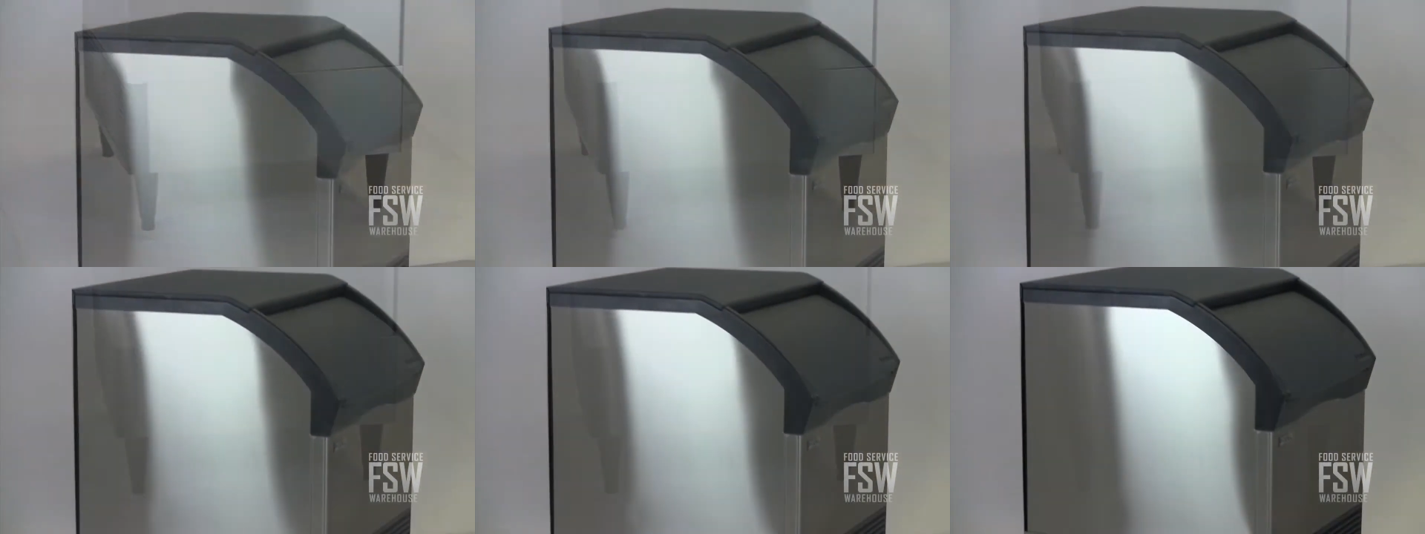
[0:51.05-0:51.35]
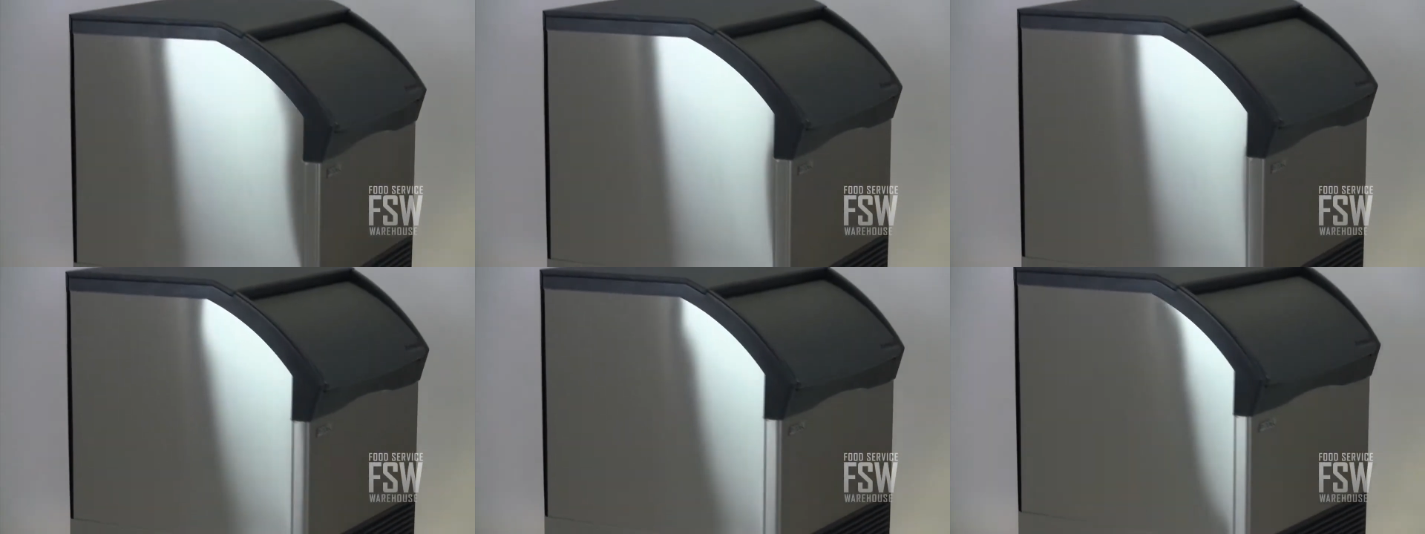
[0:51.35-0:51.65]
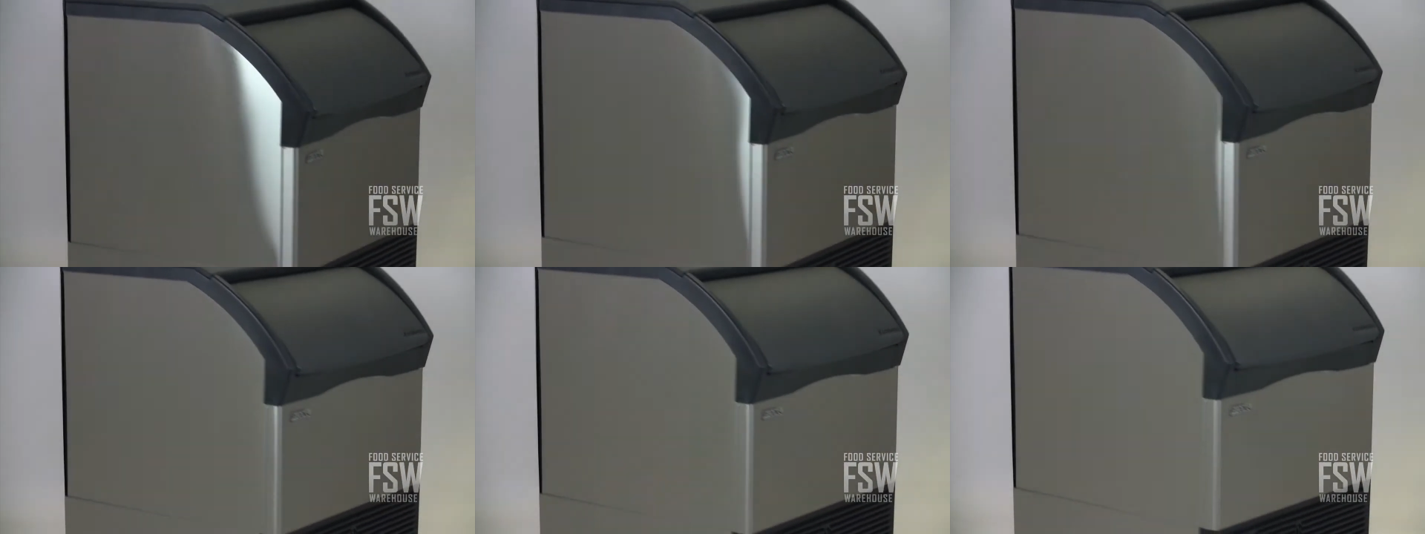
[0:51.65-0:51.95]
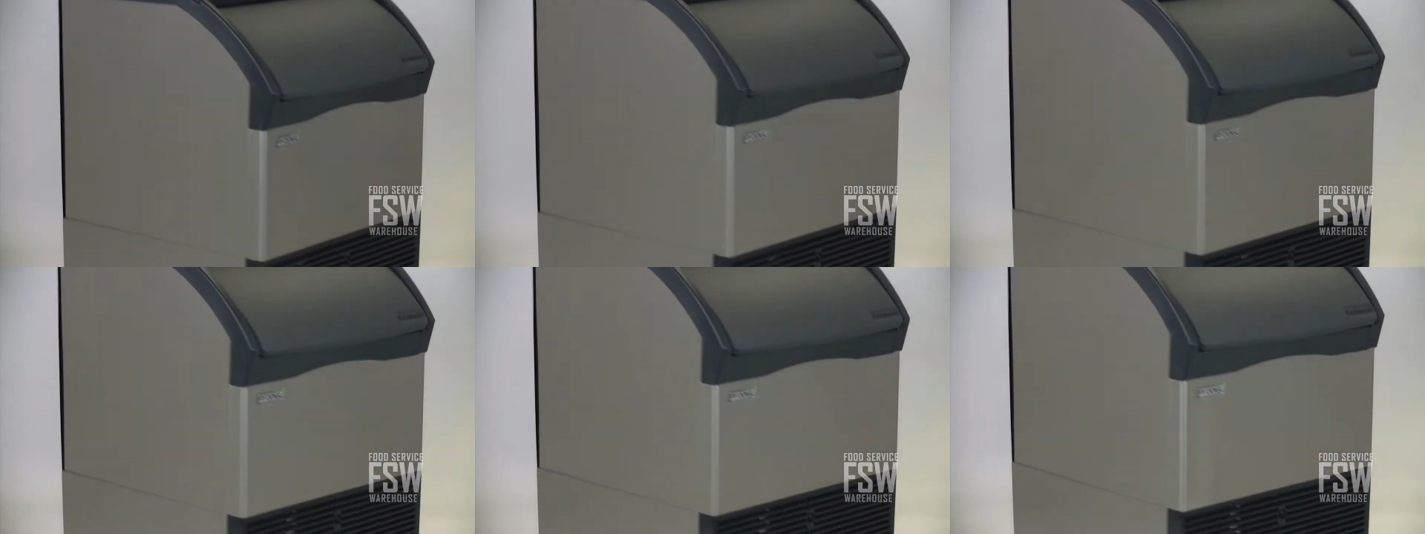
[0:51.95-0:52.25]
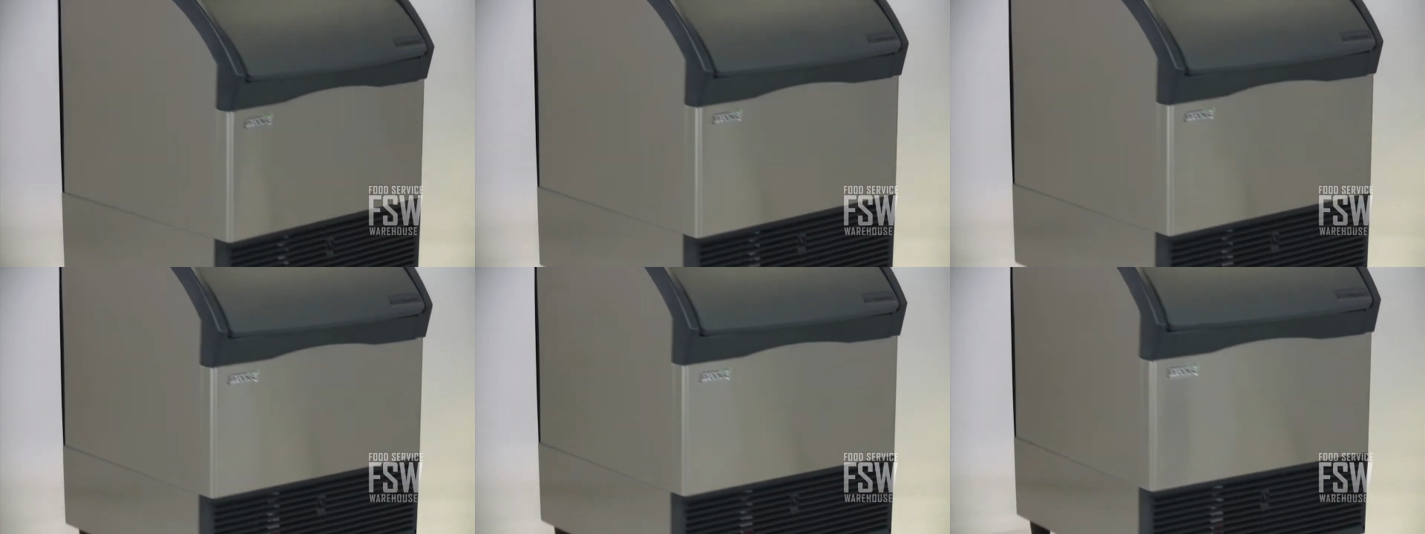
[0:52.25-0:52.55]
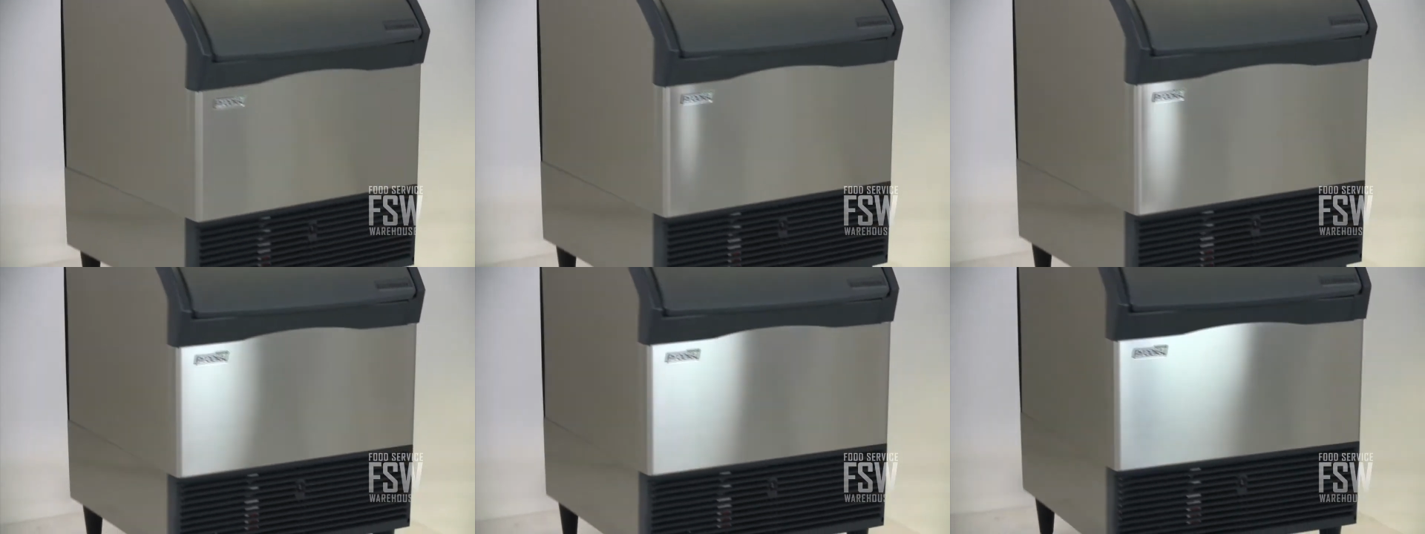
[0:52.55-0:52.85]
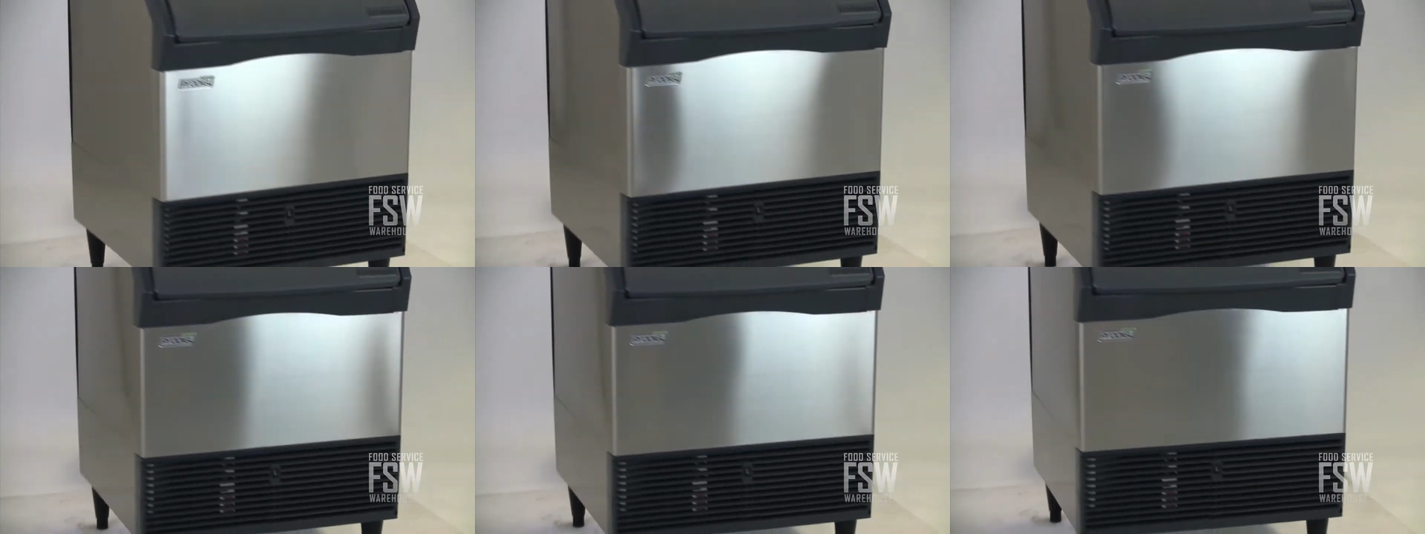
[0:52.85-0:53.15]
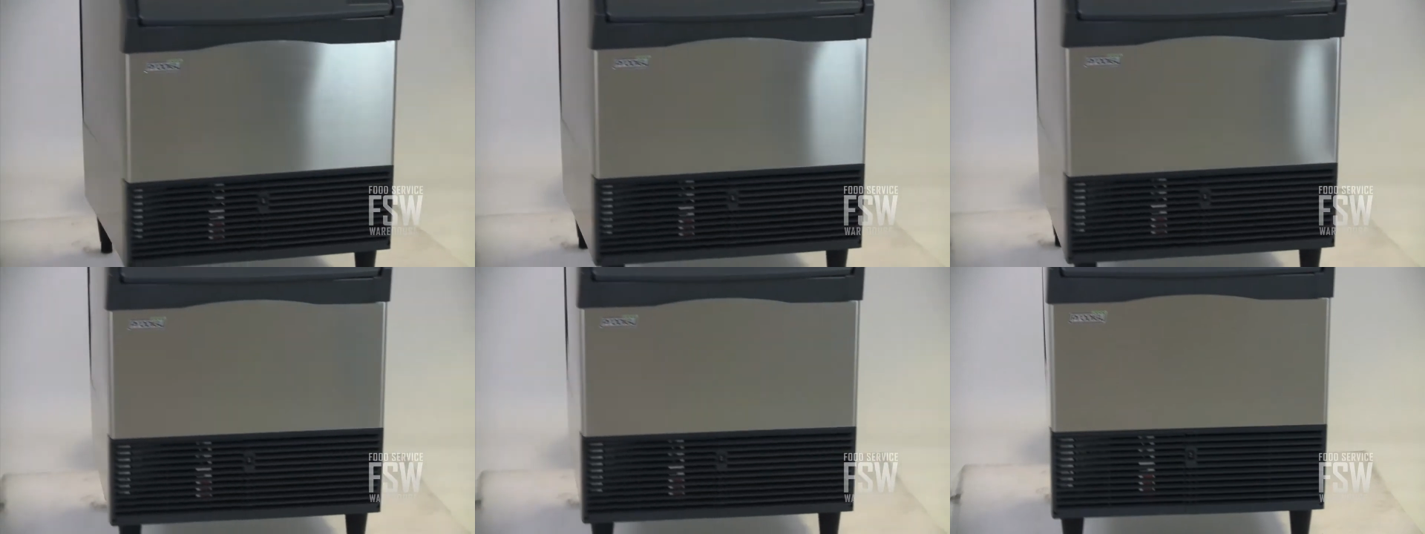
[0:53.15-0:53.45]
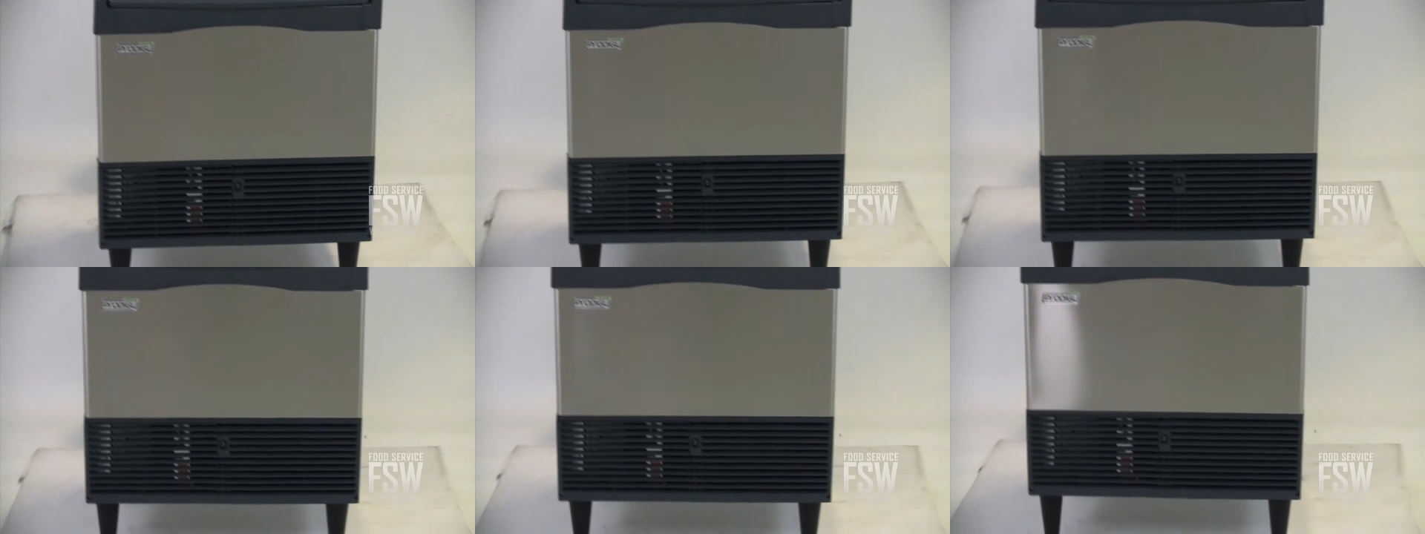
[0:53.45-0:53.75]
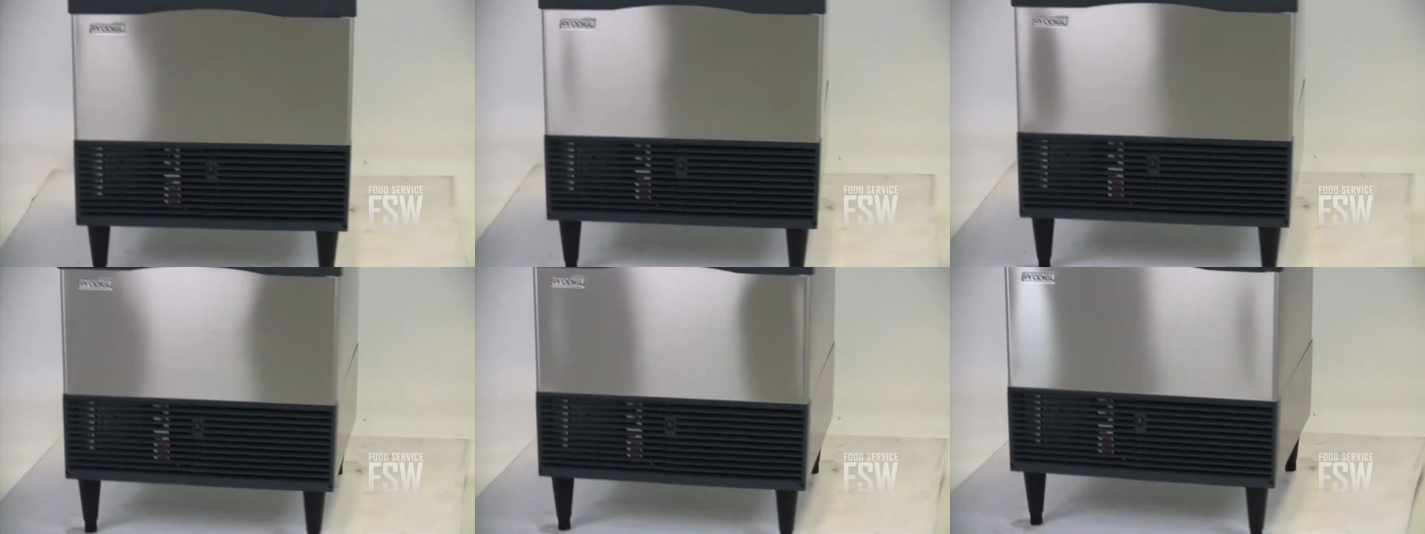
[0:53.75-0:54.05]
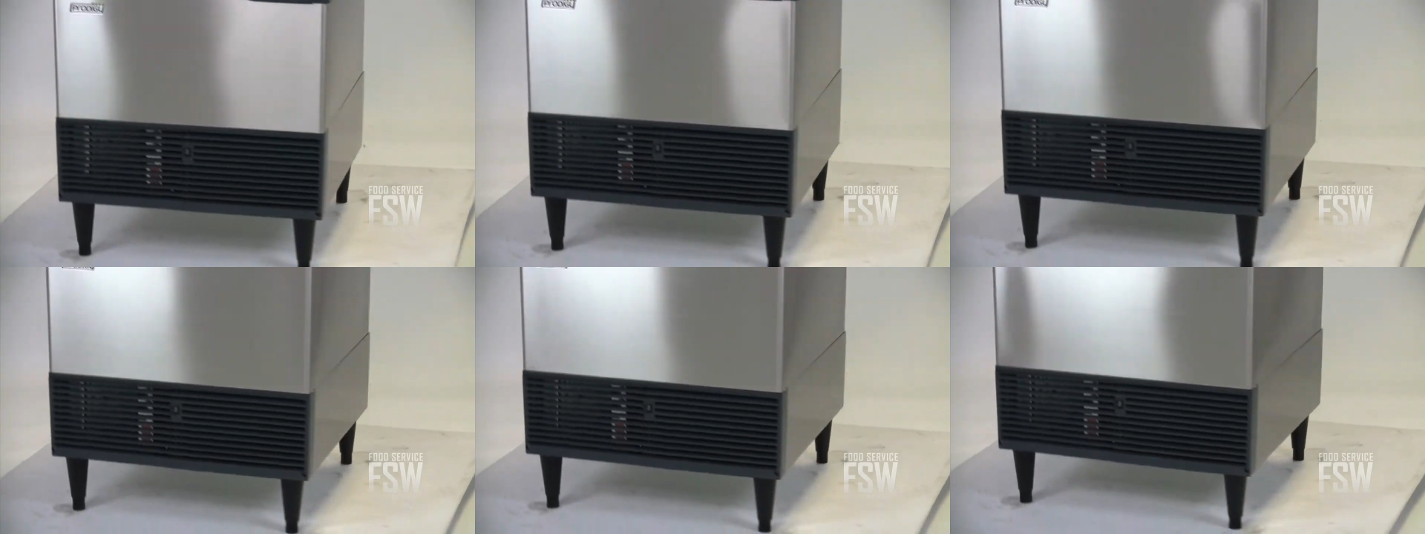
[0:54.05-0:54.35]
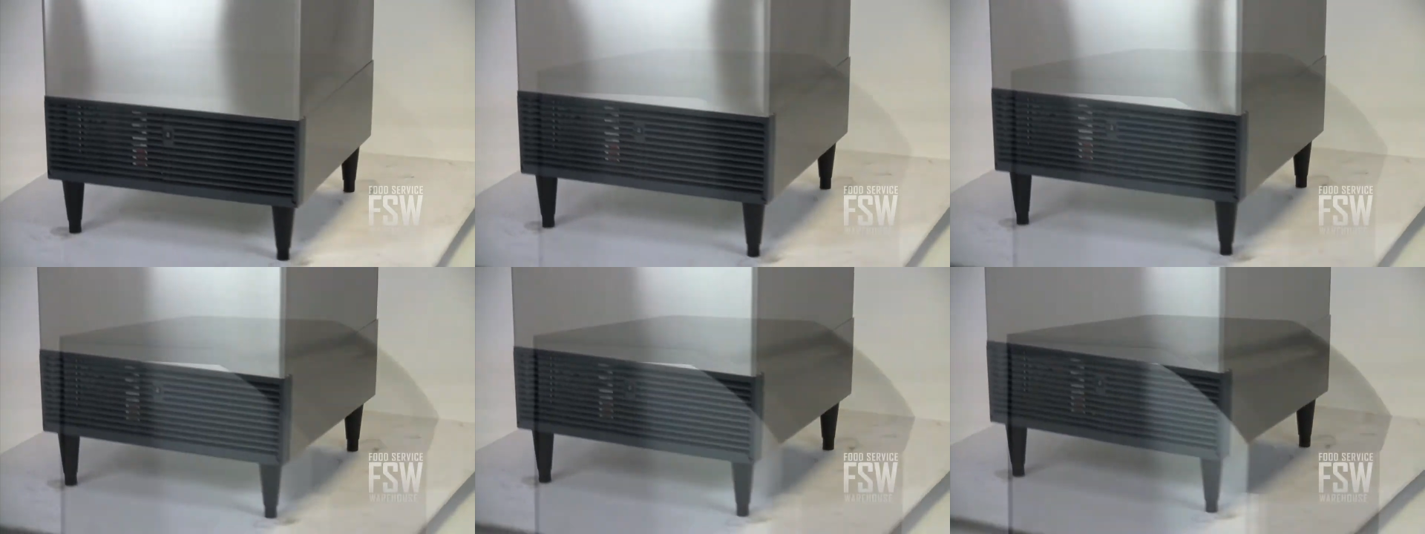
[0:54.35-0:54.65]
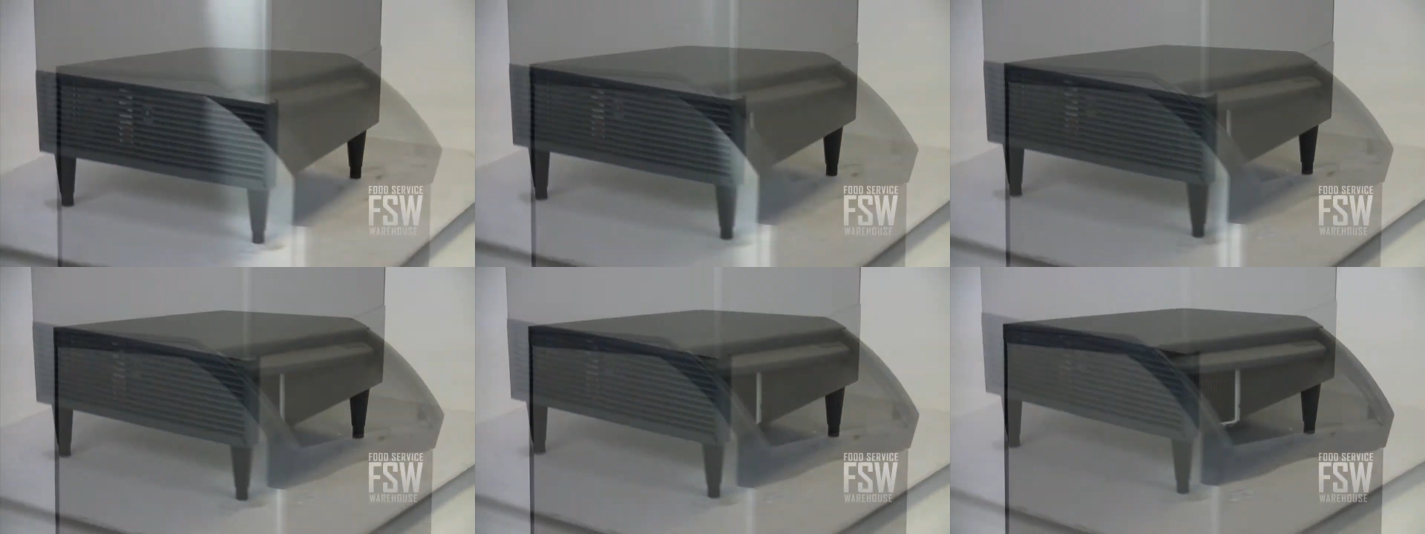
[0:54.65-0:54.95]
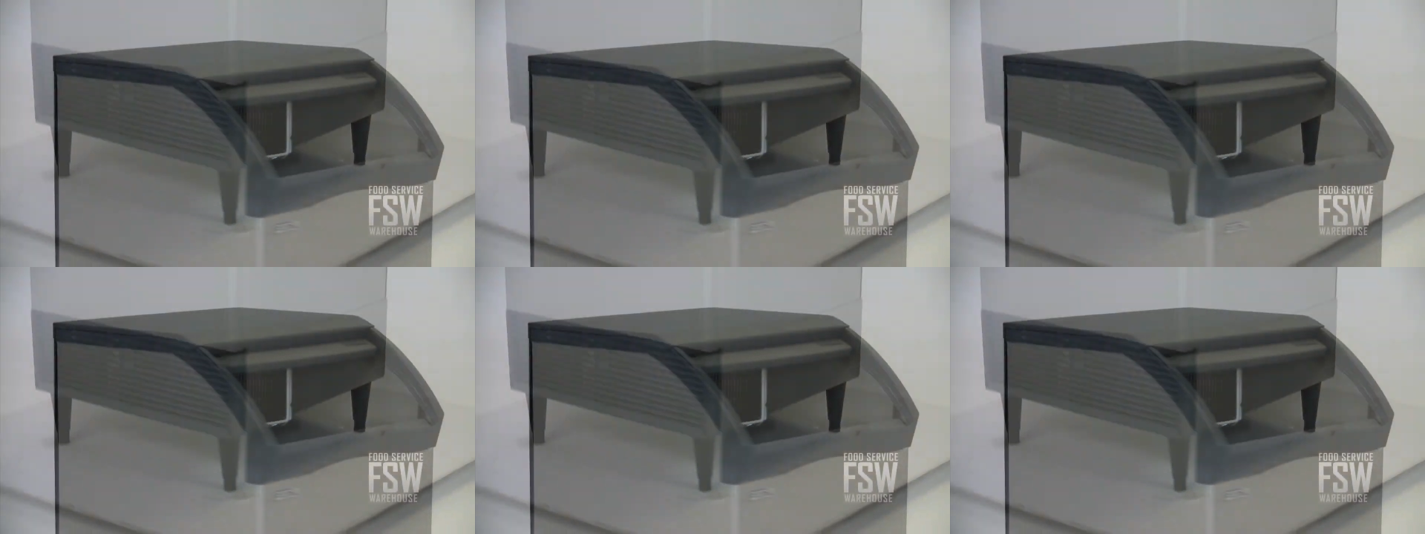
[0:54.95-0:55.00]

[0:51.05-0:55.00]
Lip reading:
Nobody's mouth can be seen.